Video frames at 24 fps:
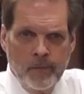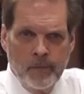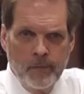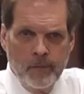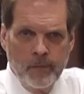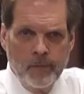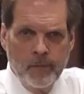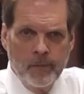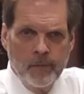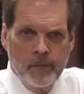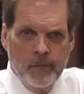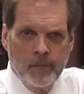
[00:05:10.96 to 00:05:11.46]

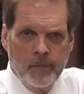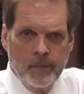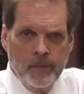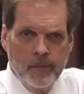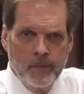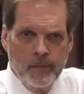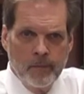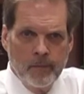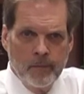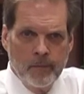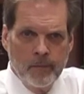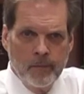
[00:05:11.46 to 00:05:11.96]

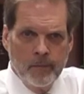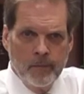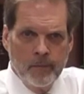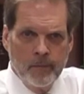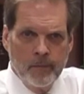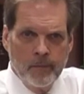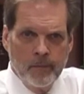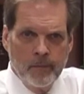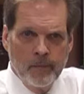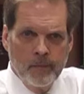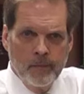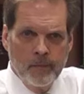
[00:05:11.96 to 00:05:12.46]

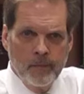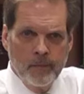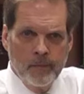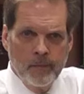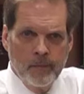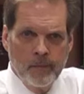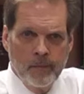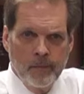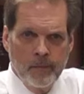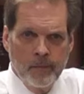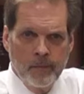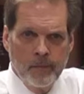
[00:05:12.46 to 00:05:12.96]

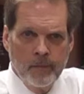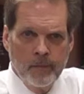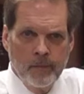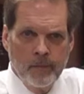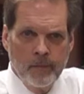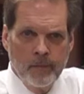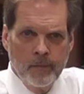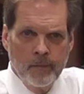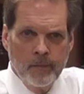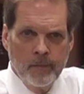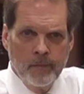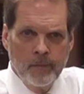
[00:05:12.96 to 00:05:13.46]

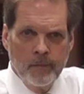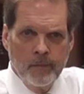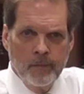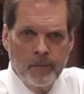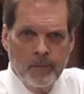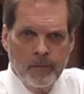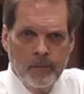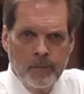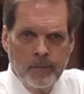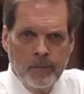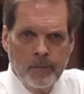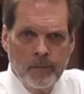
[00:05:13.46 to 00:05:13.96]

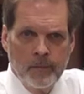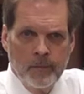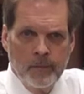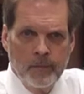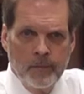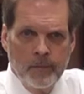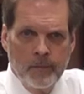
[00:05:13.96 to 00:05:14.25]
No words are spoken by the person on screen.